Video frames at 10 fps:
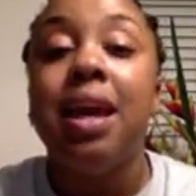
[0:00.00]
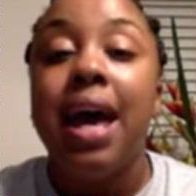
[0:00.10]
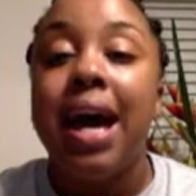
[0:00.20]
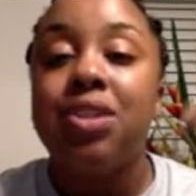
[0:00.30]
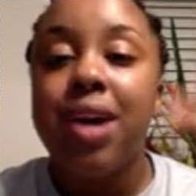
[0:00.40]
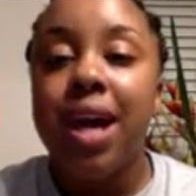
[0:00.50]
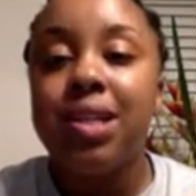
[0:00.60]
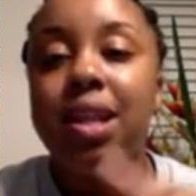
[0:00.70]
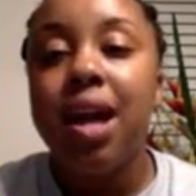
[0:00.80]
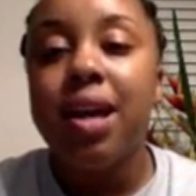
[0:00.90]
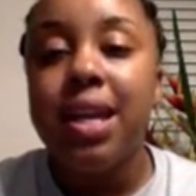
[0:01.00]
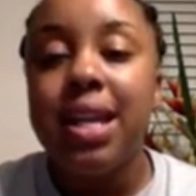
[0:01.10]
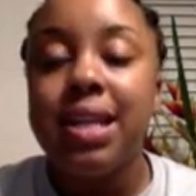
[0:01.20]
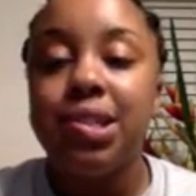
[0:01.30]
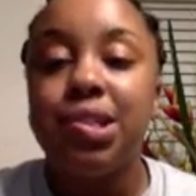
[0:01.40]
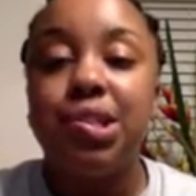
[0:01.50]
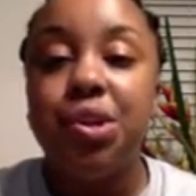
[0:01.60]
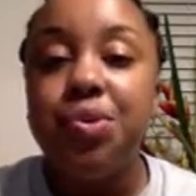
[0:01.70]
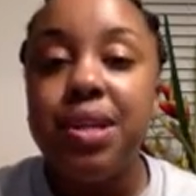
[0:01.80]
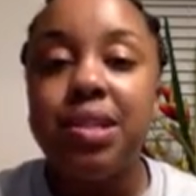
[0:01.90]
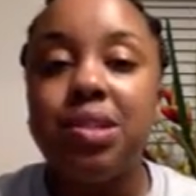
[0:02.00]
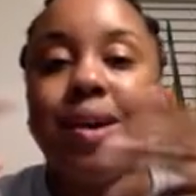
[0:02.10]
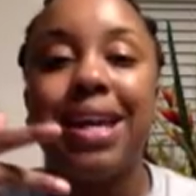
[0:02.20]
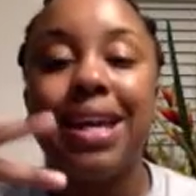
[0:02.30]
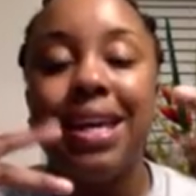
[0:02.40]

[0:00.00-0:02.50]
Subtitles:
I tried to log in as a student so I can